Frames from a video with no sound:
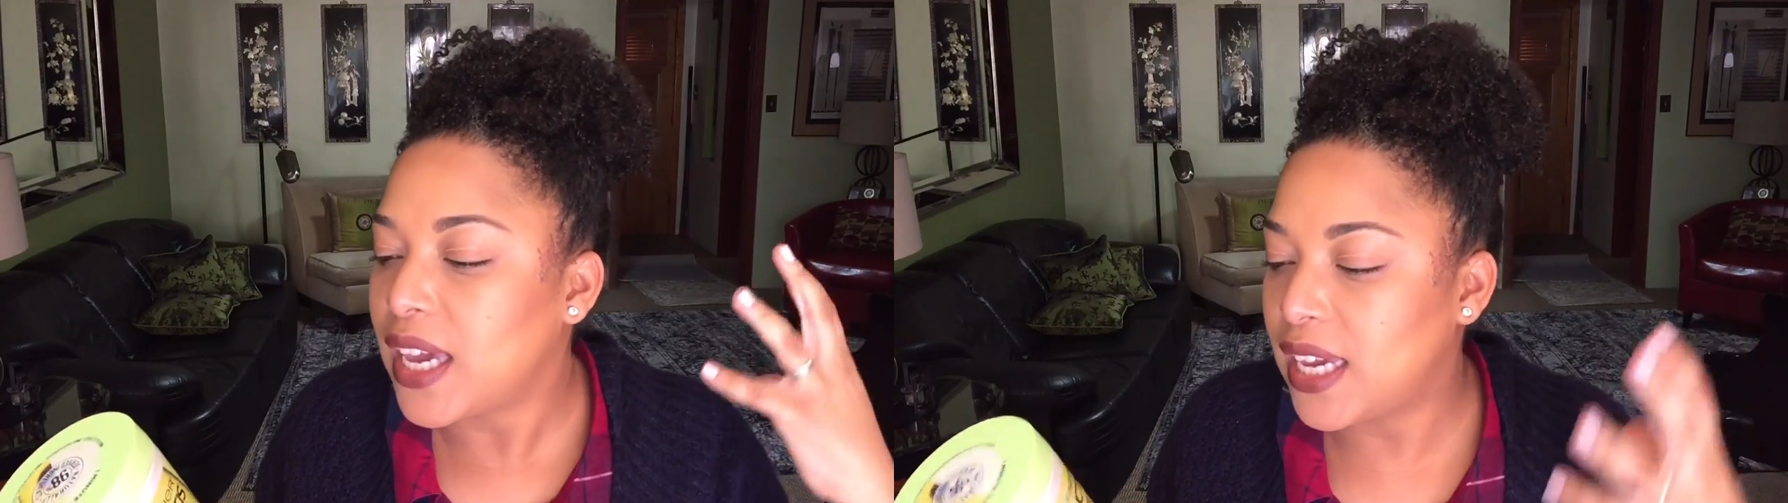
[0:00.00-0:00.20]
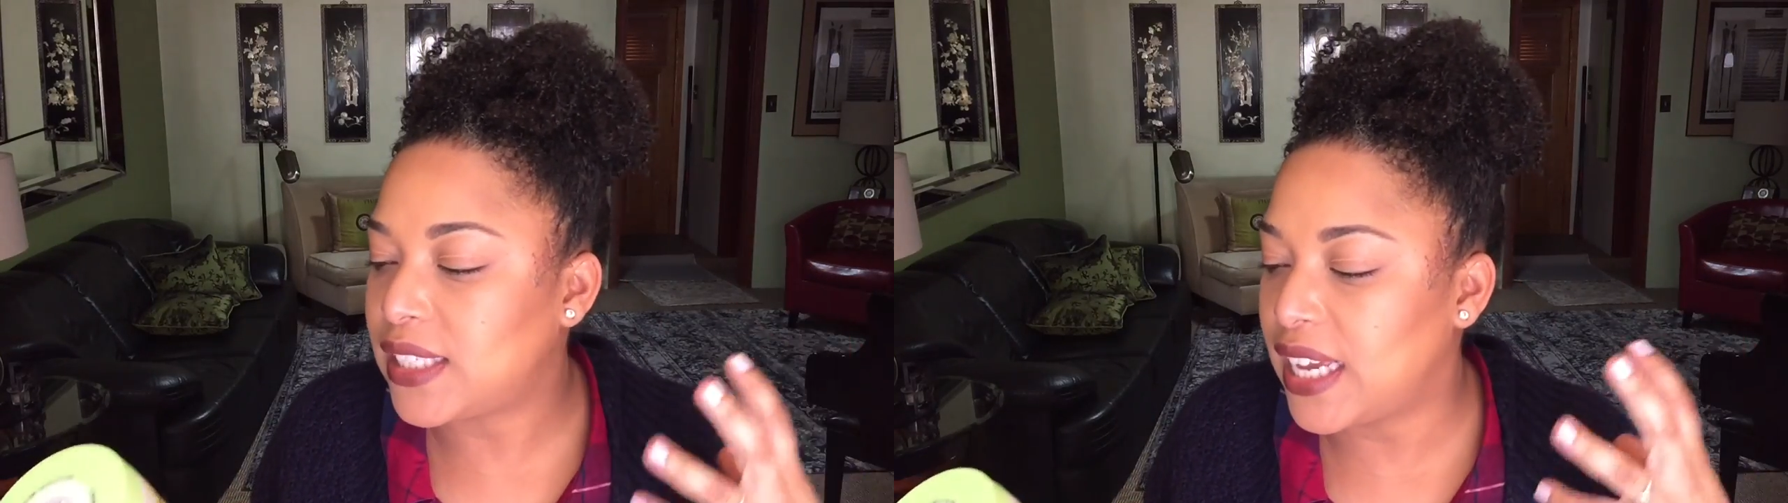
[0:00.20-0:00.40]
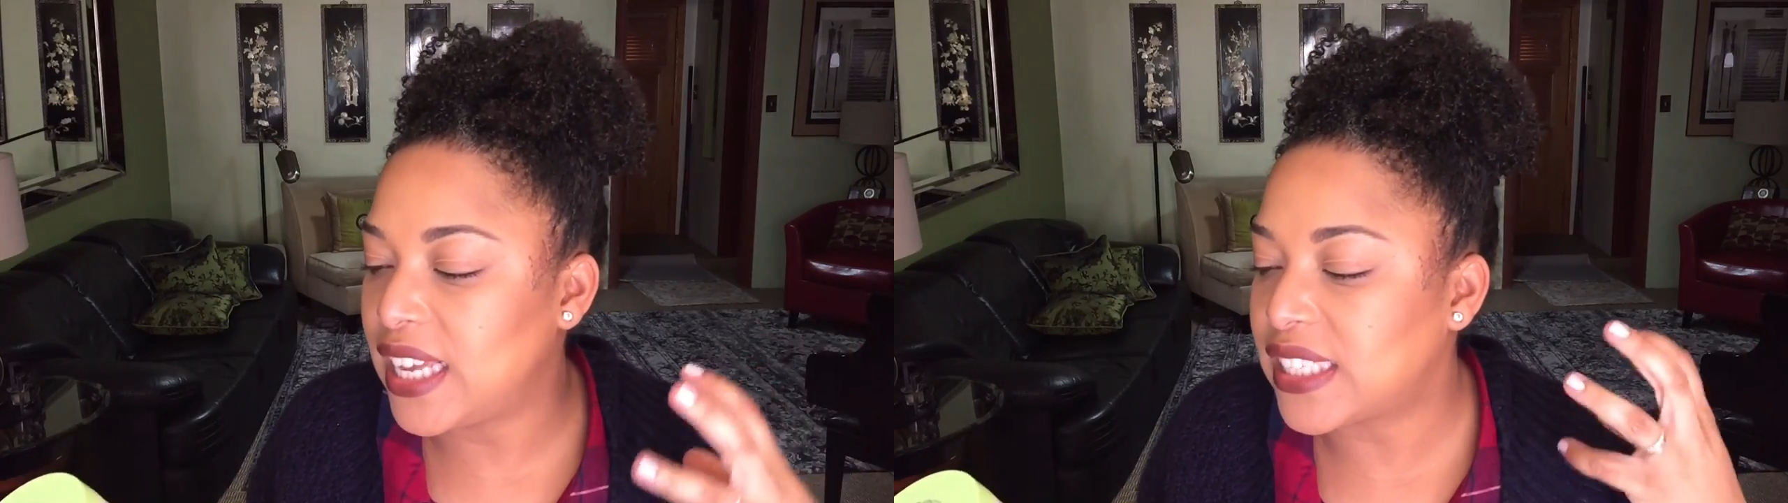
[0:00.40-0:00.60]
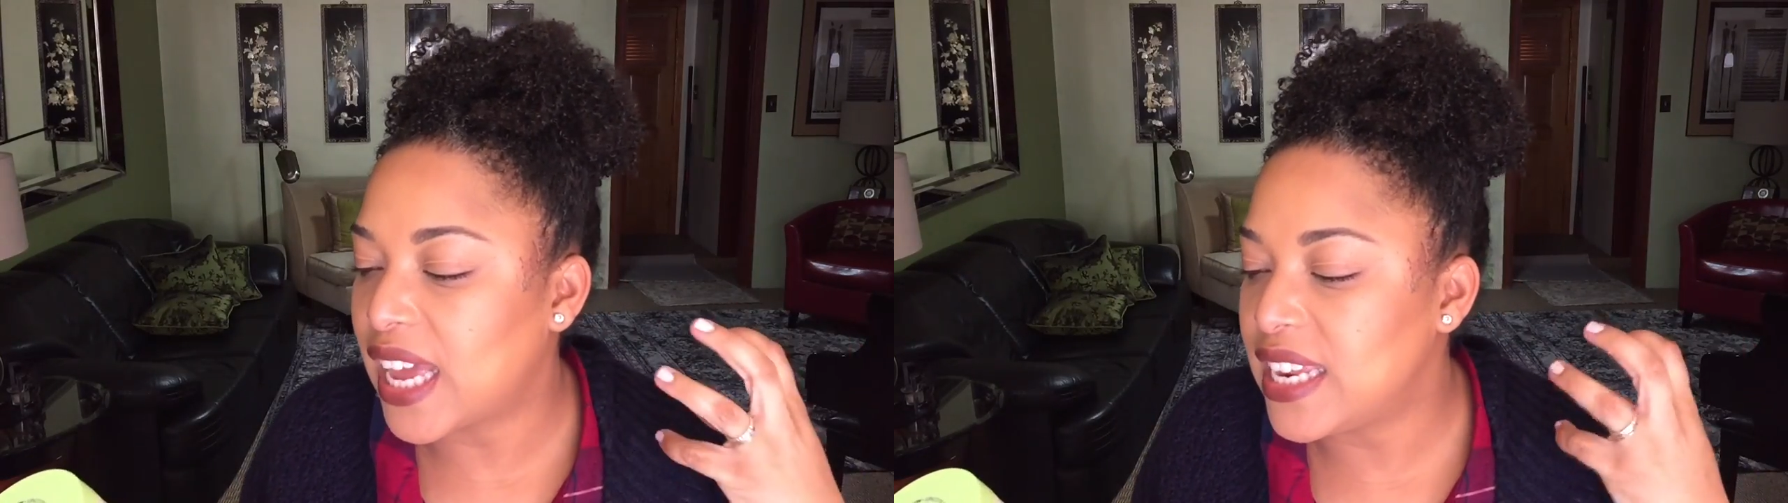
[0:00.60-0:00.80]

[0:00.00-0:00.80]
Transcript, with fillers: It is